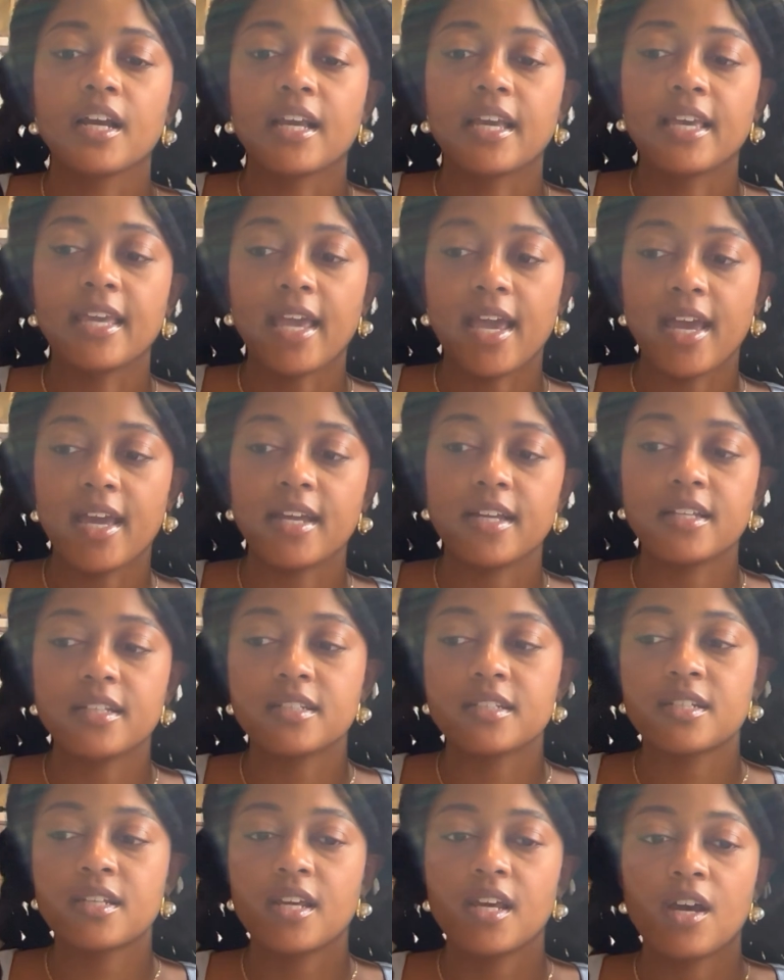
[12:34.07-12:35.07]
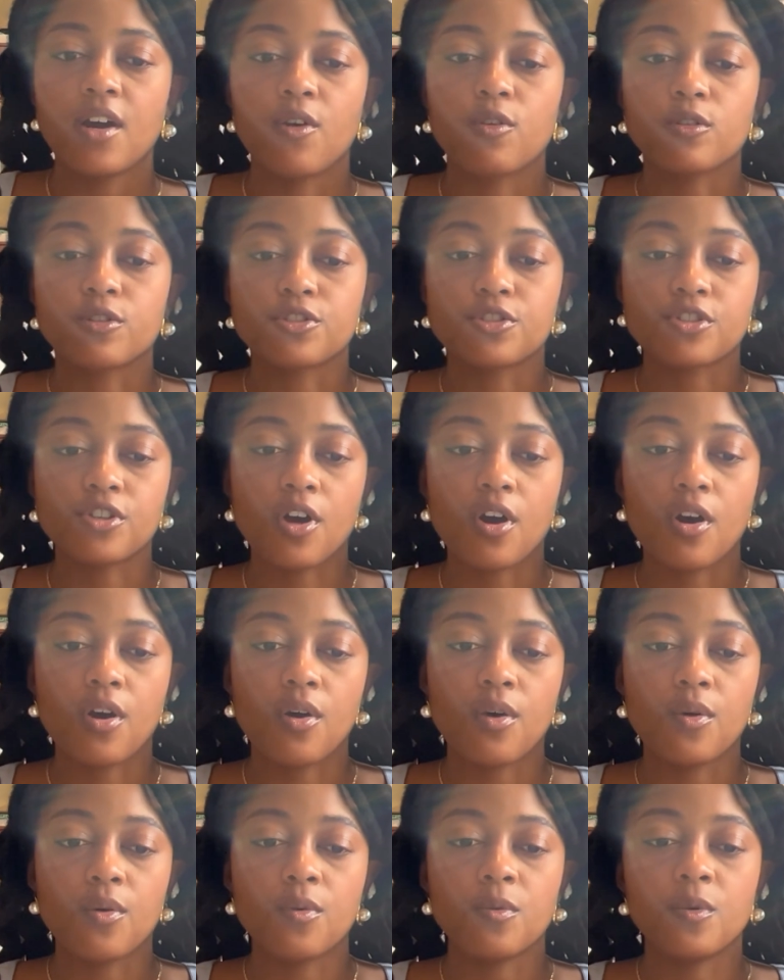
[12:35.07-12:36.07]
get or
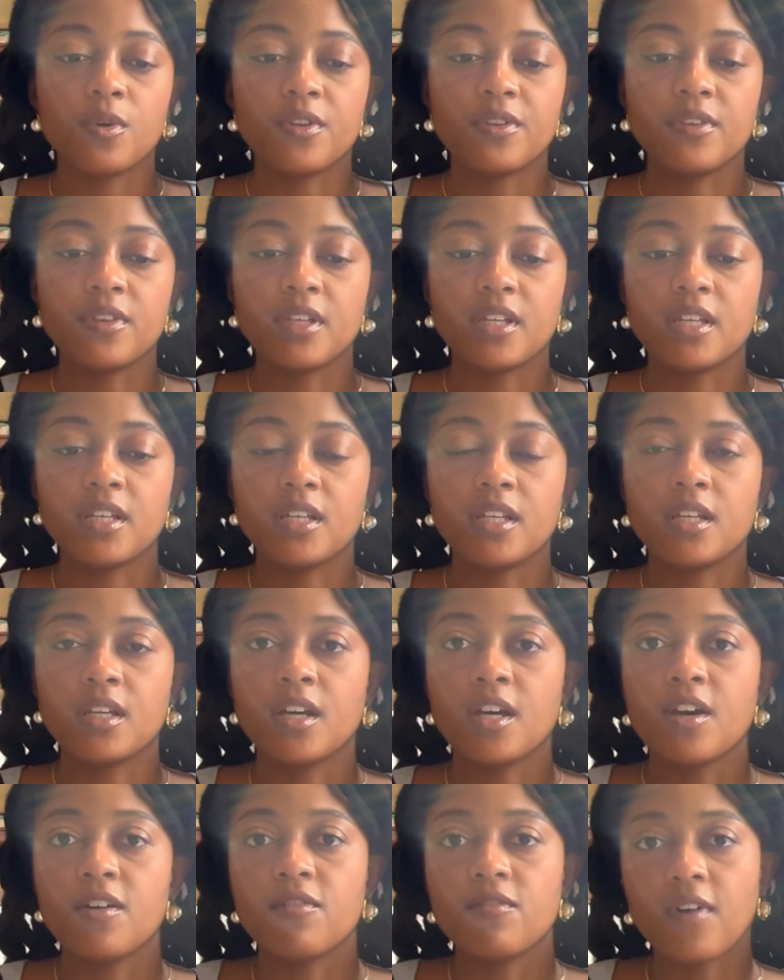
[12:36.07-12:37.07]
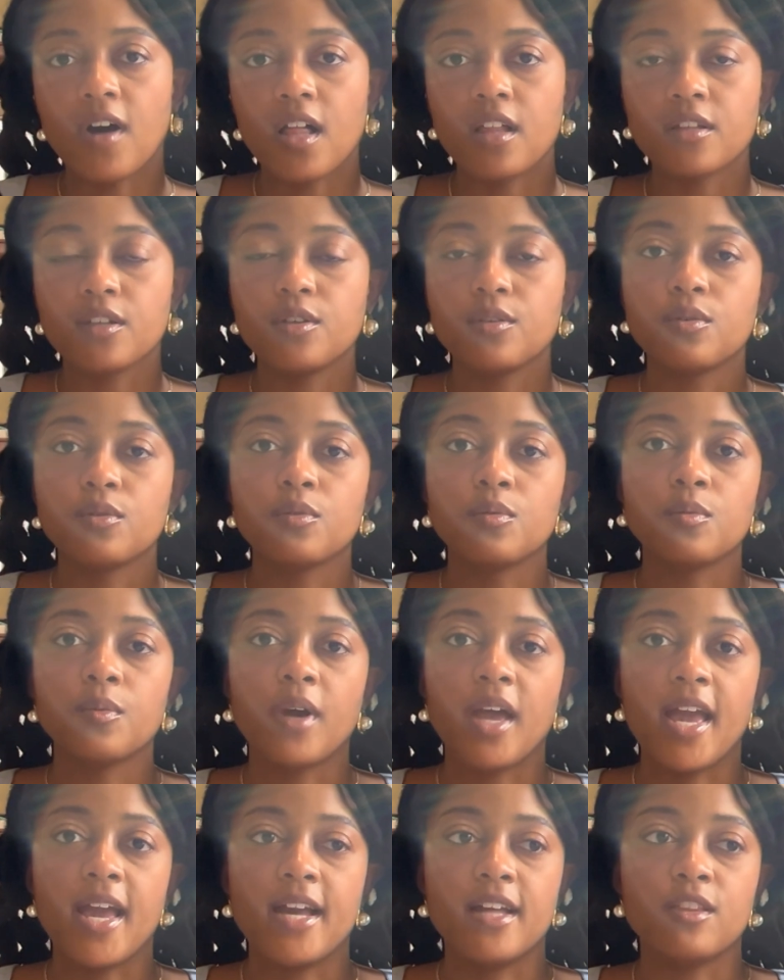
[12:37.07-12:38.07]
show the volume
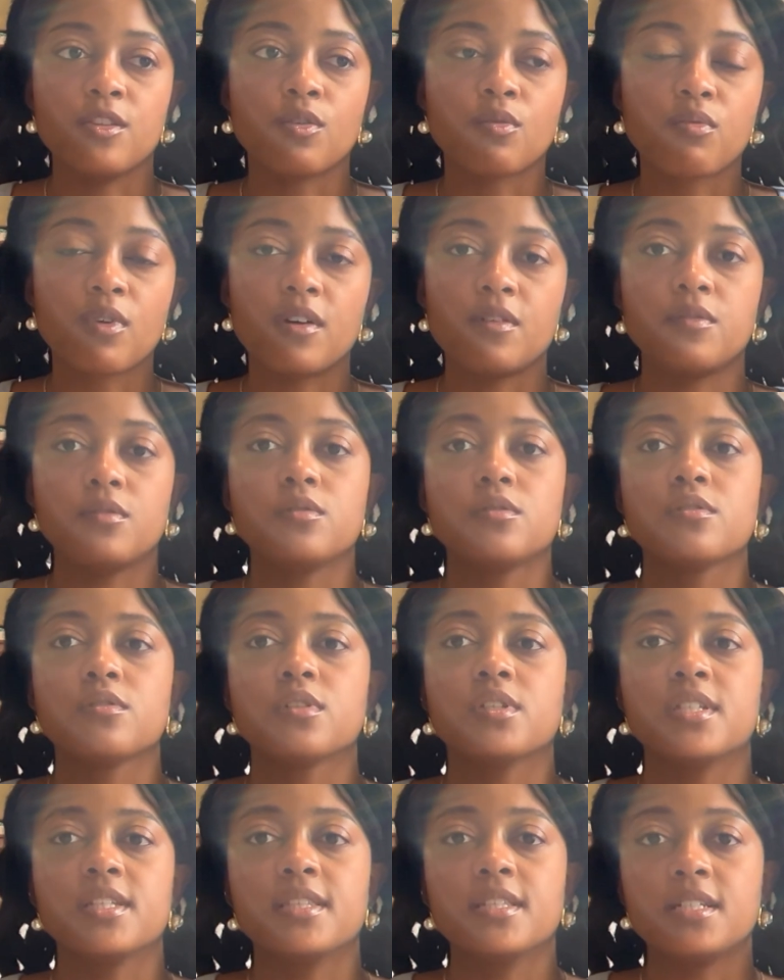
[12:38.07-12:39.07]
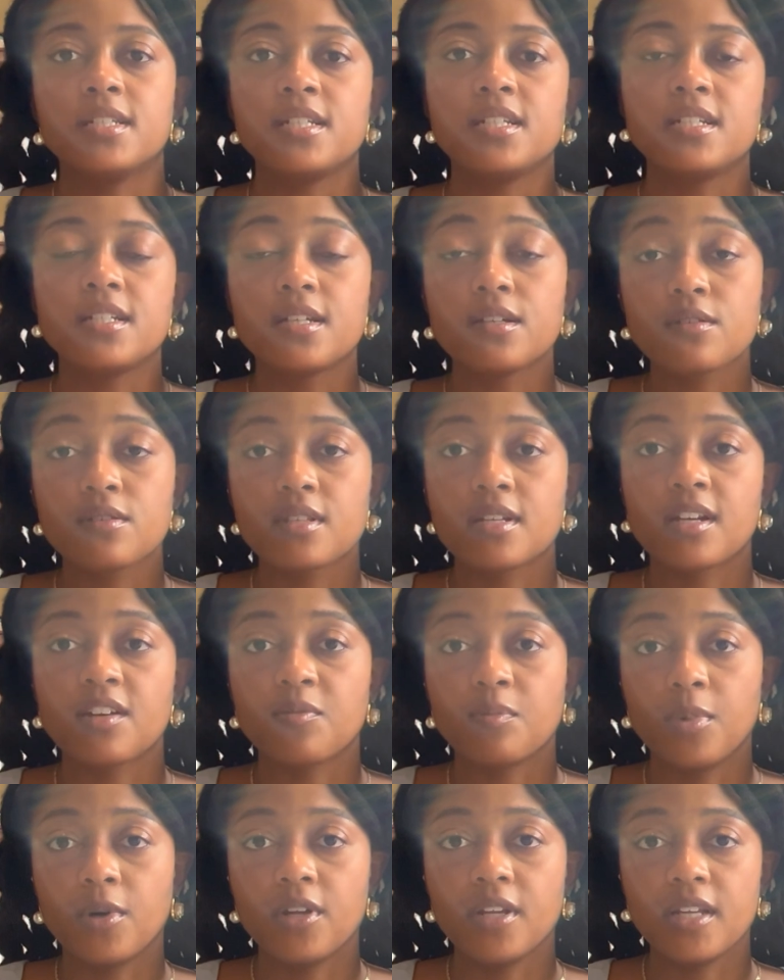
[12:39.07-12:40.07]
and the ruffles and the details that
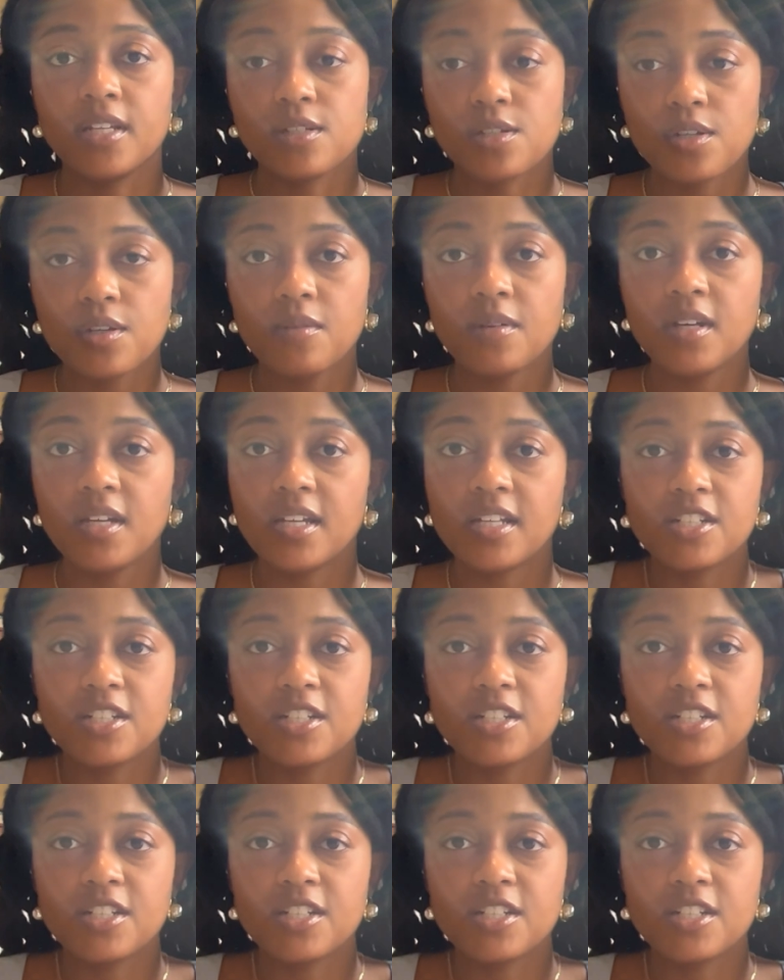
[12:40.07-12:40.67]
I've put into it.